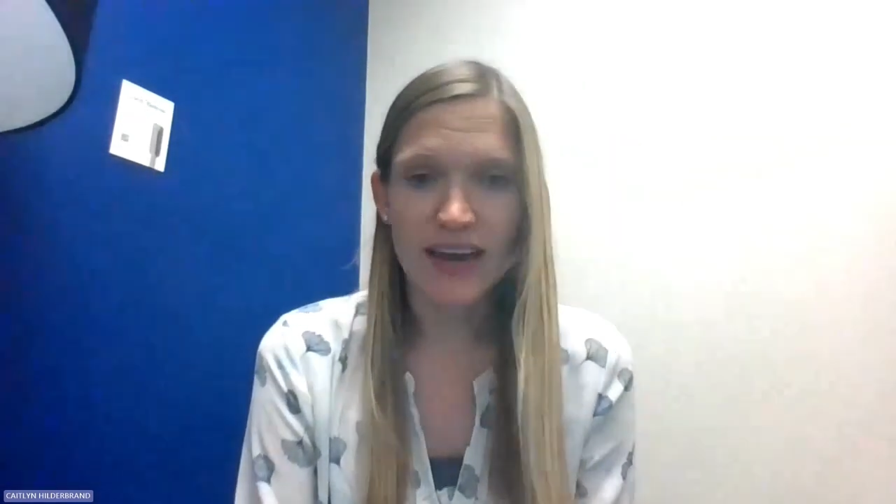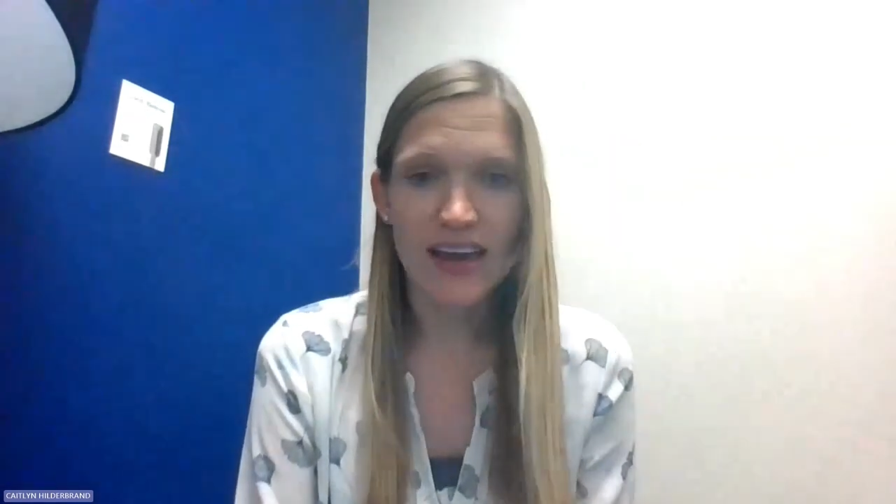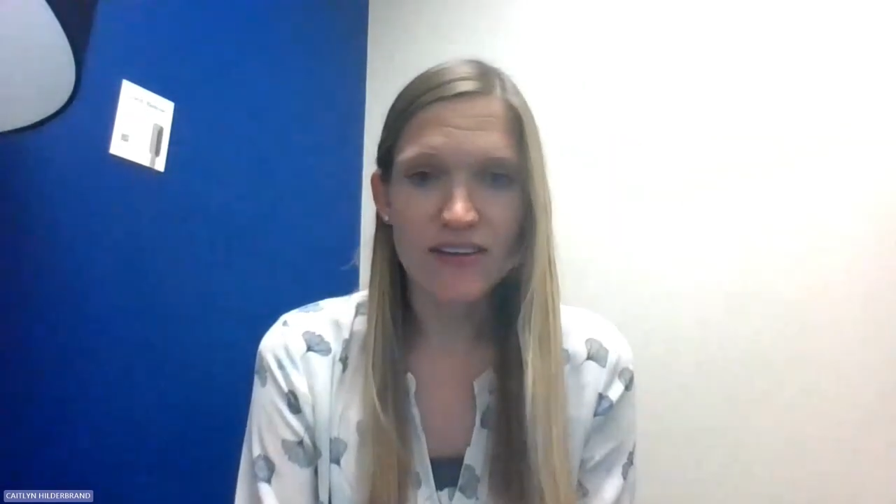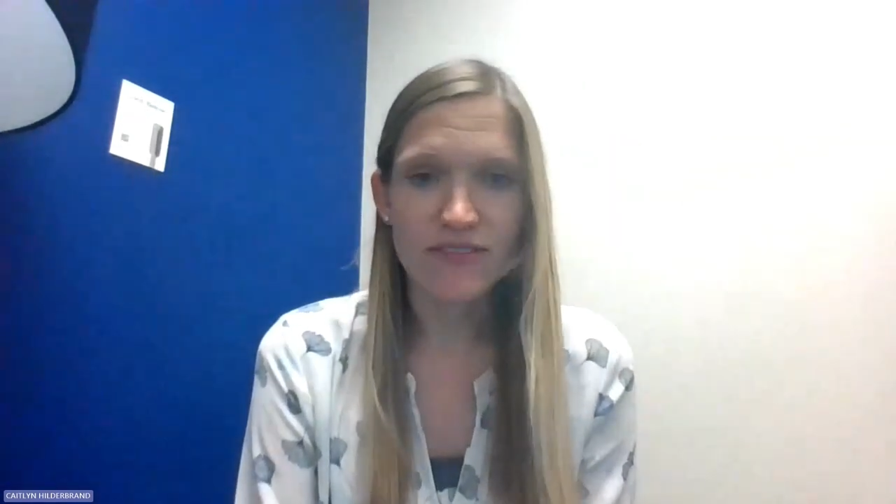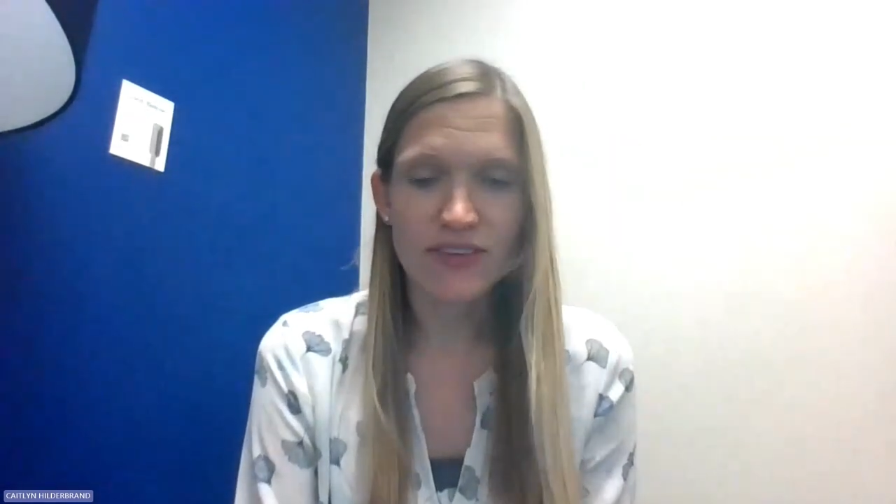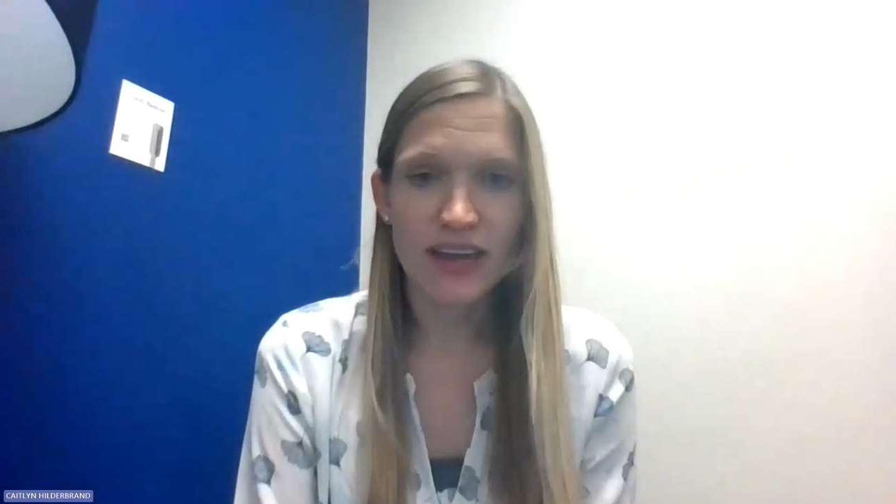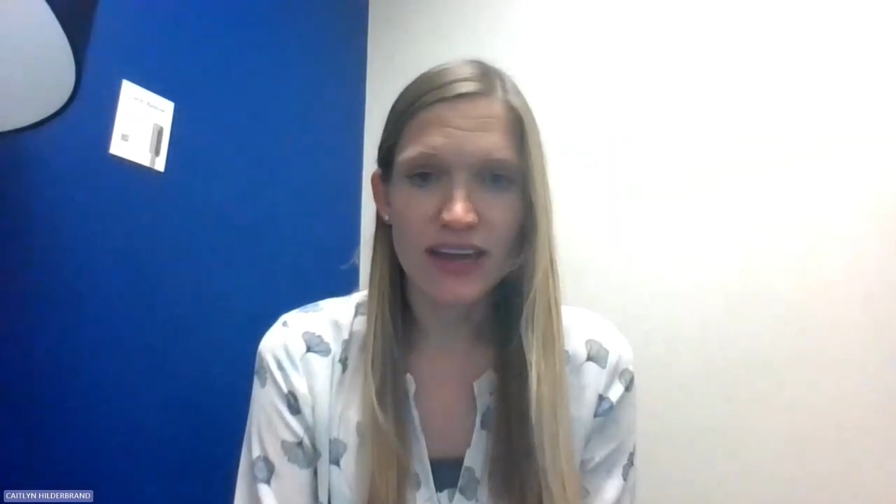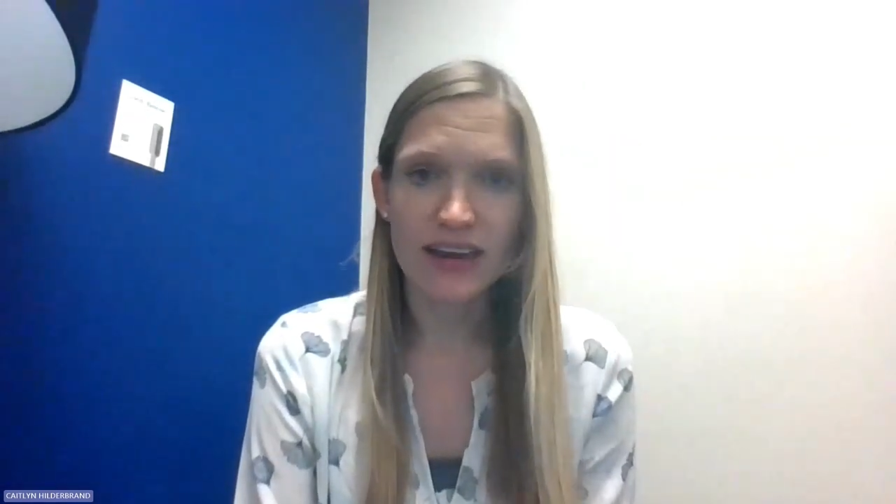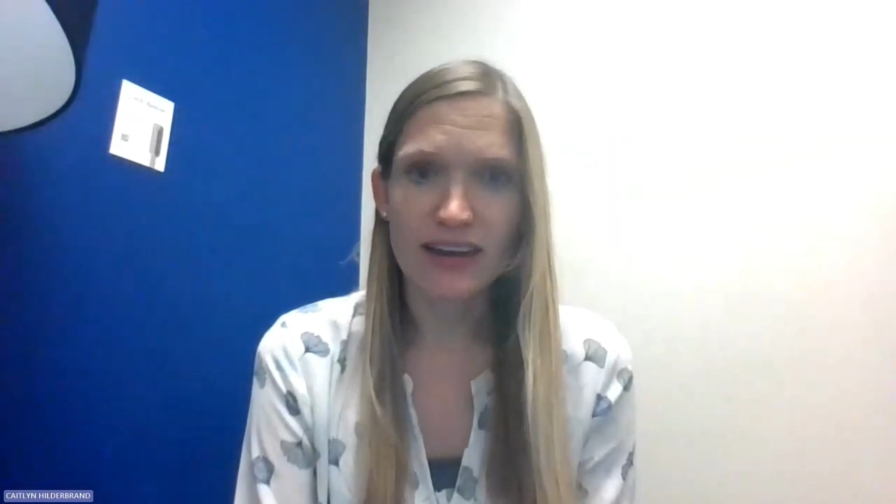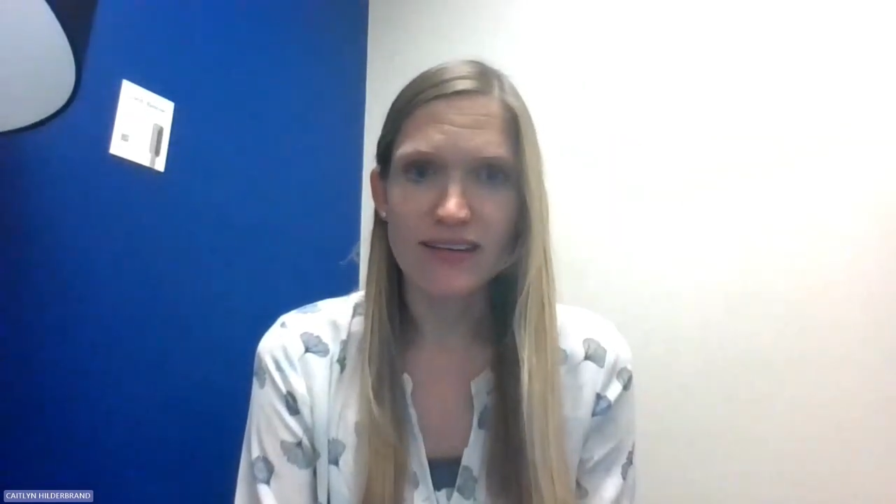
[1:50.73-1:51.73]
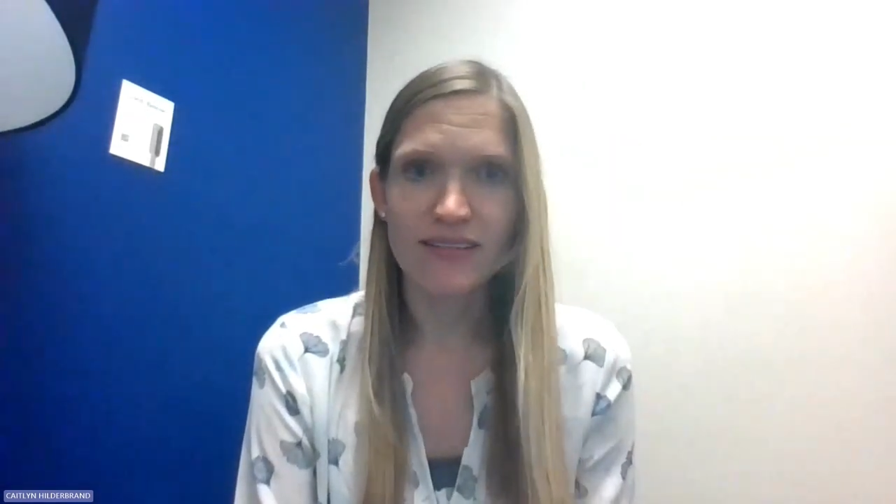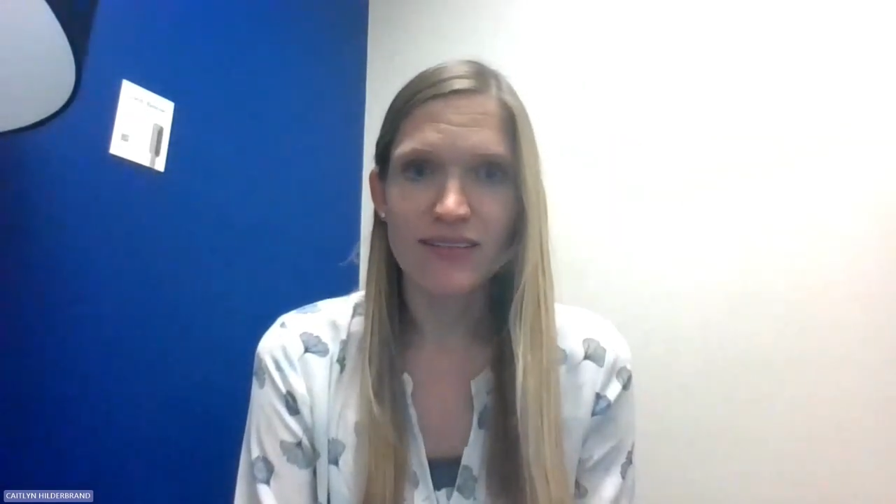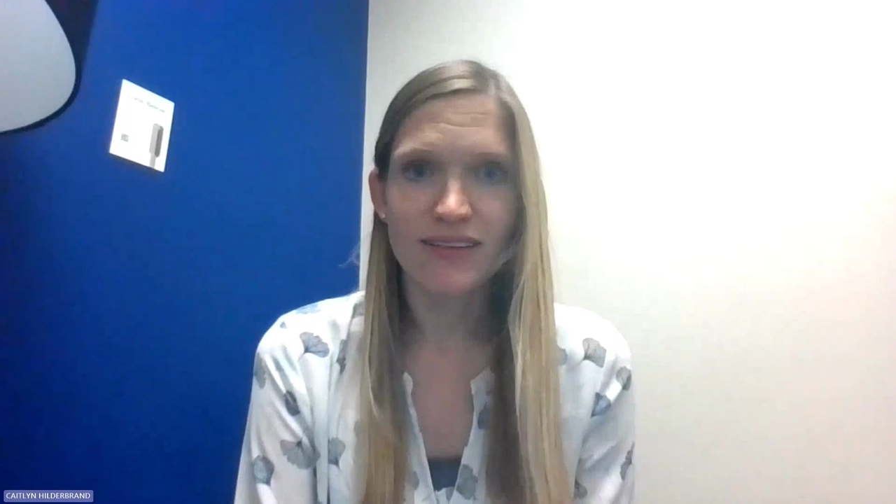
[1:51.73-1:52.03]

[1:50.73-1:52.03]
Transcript: life, and